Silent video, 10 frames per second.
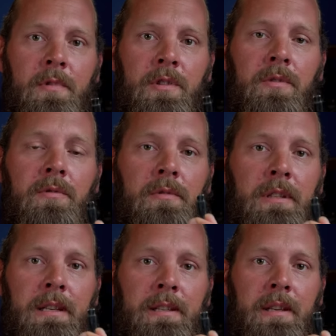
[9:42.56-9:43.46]
to
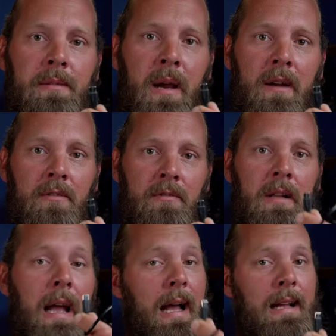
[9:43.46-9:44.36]
DC
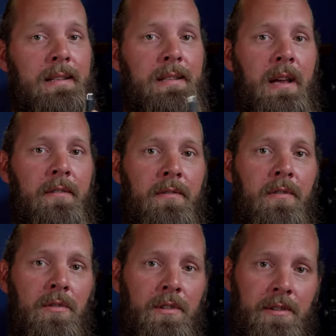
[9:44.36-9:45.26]
barrel and have a
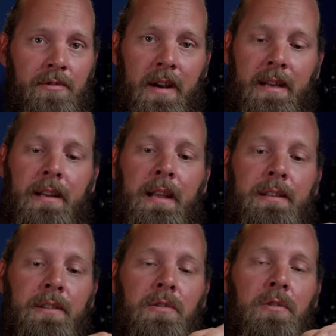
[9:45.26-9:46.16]
voltage
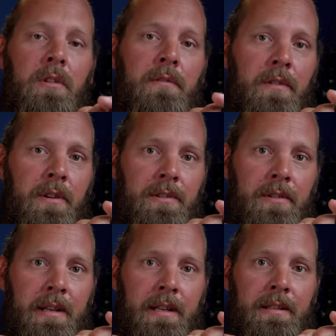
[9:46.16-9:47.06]
regulator or
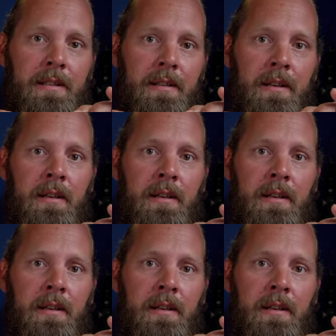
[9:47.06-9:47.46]
converter in it,